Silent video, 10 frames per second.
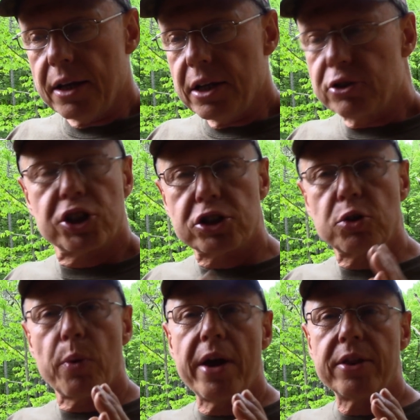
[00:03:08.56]
It's just
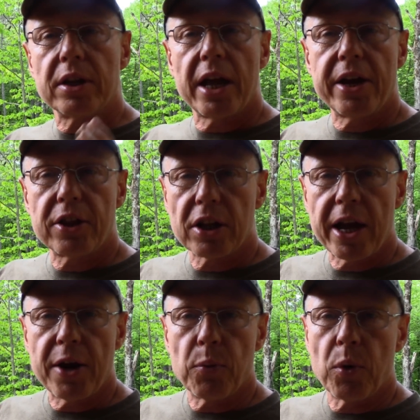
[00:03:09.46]
the way the lay of the
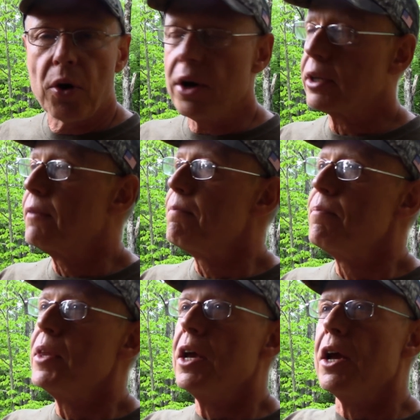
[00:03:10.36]
land worked.
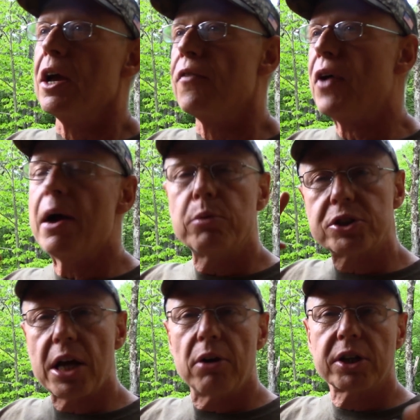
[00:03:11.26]
If I
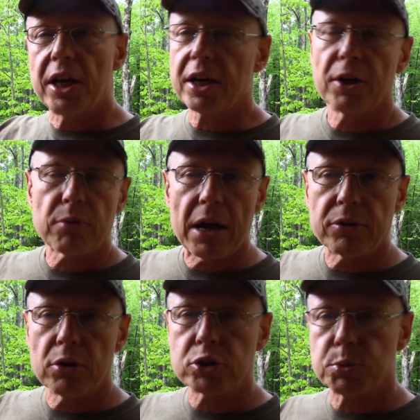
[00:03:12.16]
was out kicking around
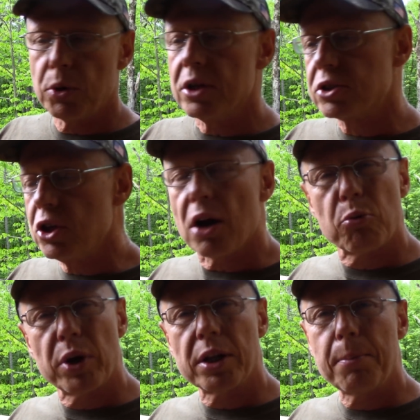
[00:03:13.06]
those woods and not
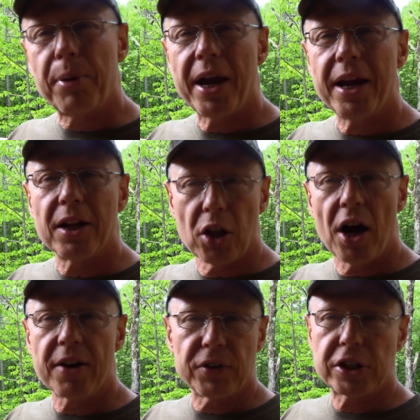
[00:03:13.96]
really paying a
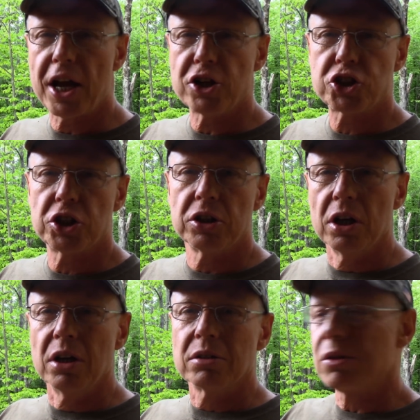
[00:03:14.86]
lot of attention
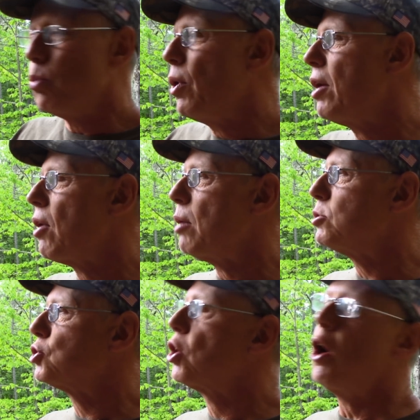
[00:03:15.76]
to where I
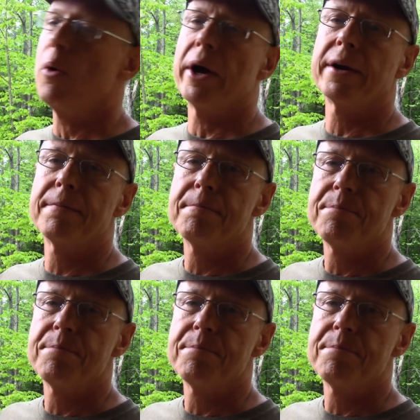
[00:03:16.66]
was going,